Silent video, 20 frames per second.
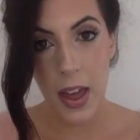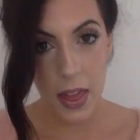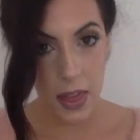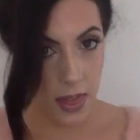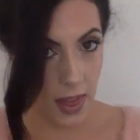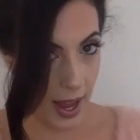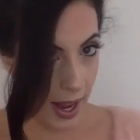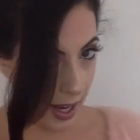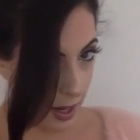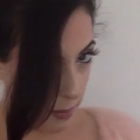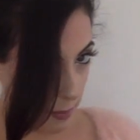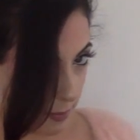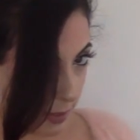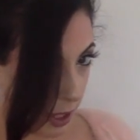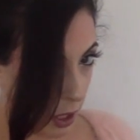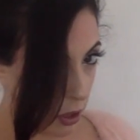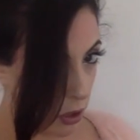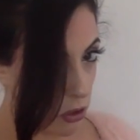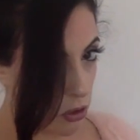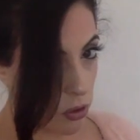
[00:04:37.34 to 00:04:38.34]
Then,
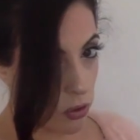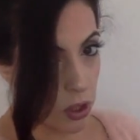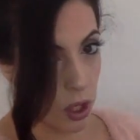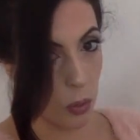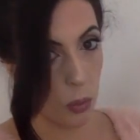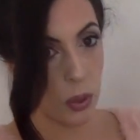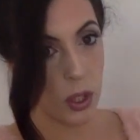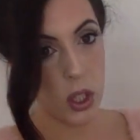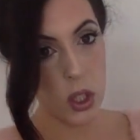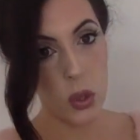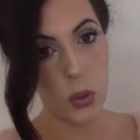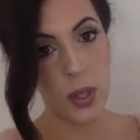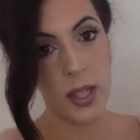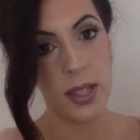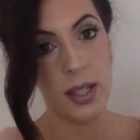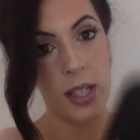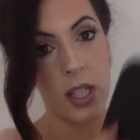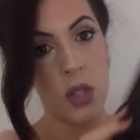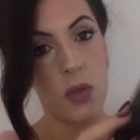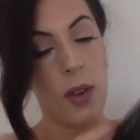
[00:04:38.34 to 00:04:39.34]
because you don't want to
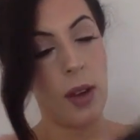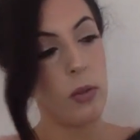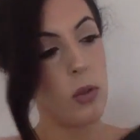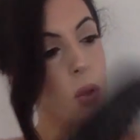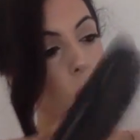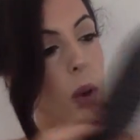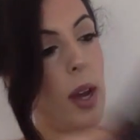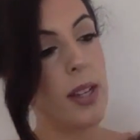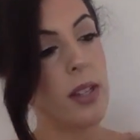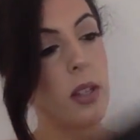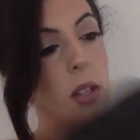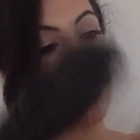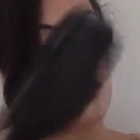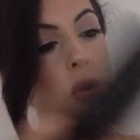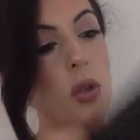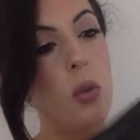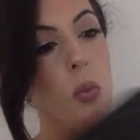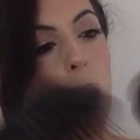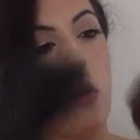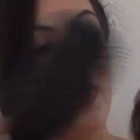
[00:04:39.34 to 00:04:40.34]
twist this round twice,
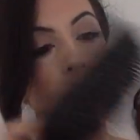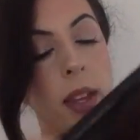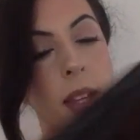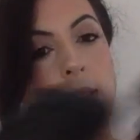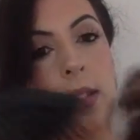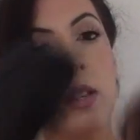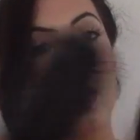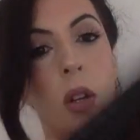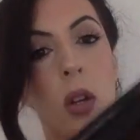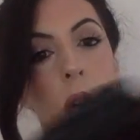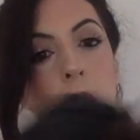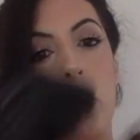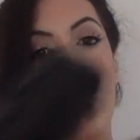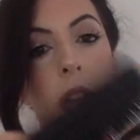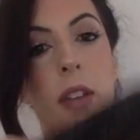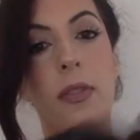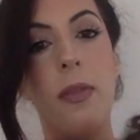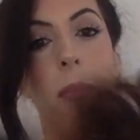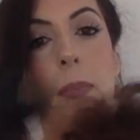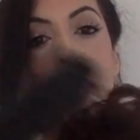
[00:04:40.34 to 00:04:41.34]
because you want this to look
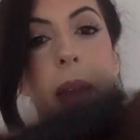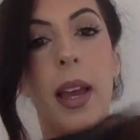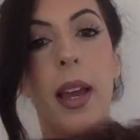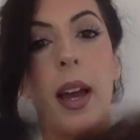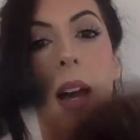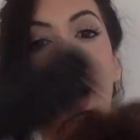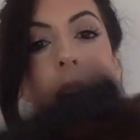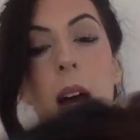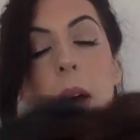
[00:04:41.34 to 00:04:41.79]
even bigger,